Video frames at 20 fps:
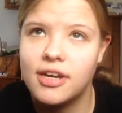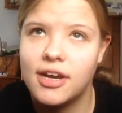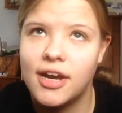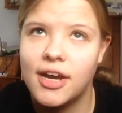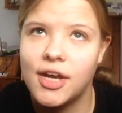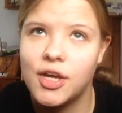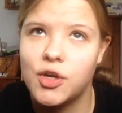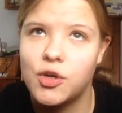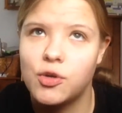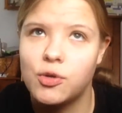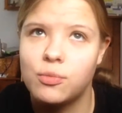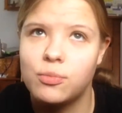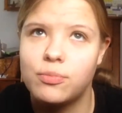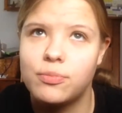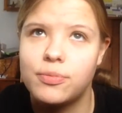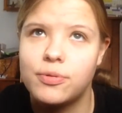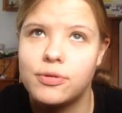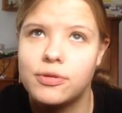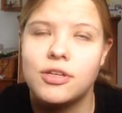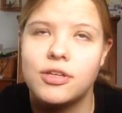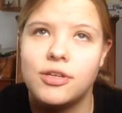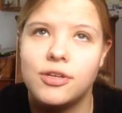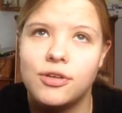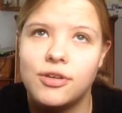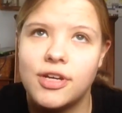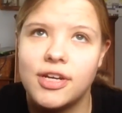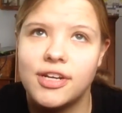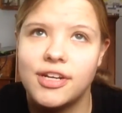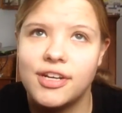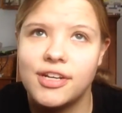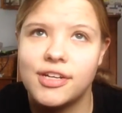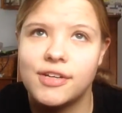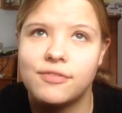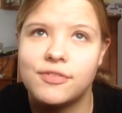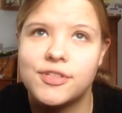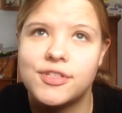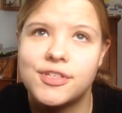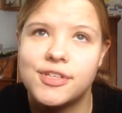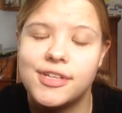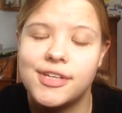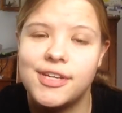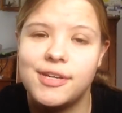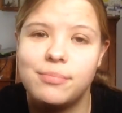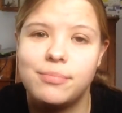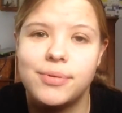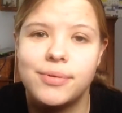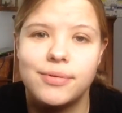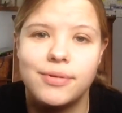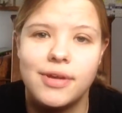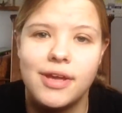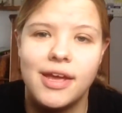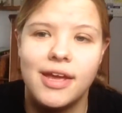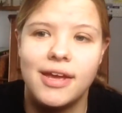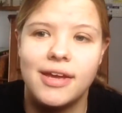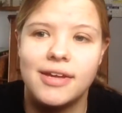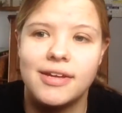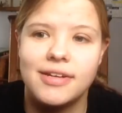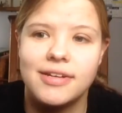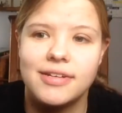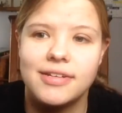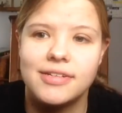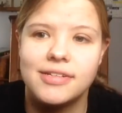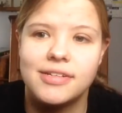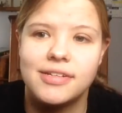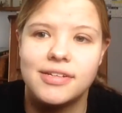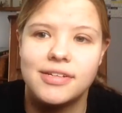I hope you're getting enough sleep and